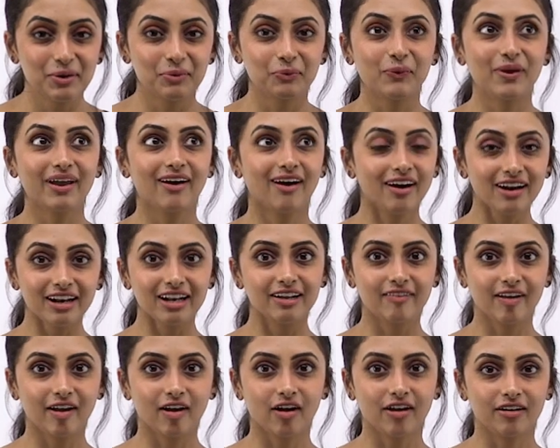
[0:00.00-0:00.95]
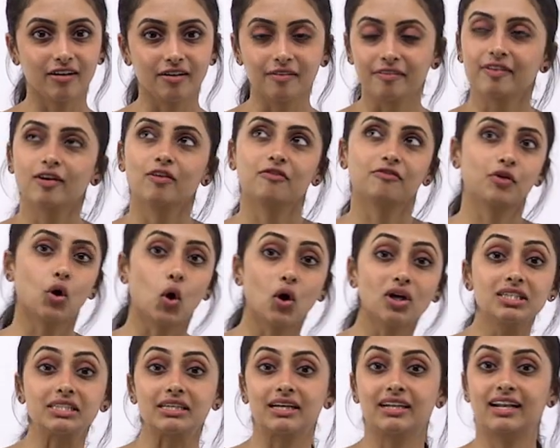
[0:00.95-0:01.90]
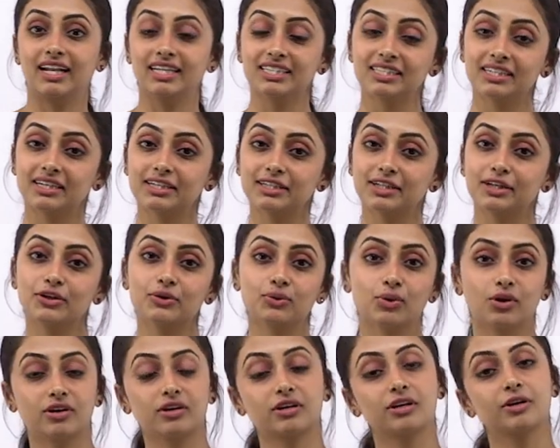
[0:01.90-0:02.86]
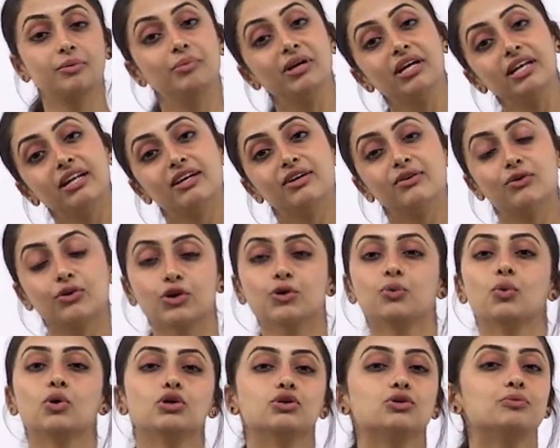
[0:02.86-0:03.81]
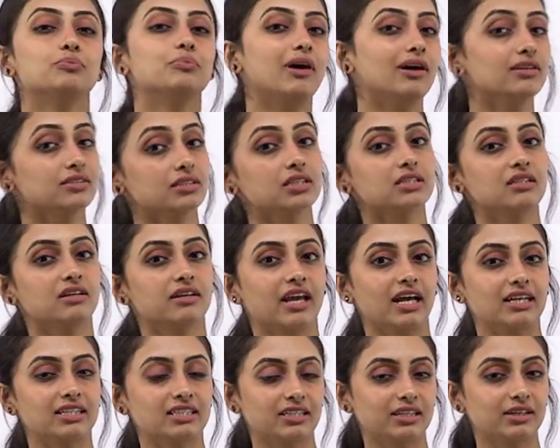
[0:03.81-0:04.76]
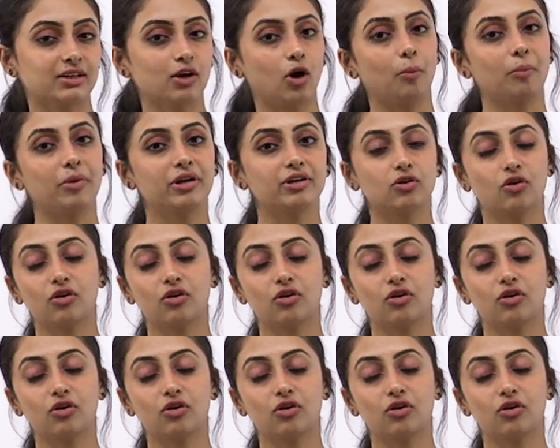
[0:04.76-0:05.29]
We are living on Earth. Of course, unless and until you are a comedian or you want to pass a sarcastic comment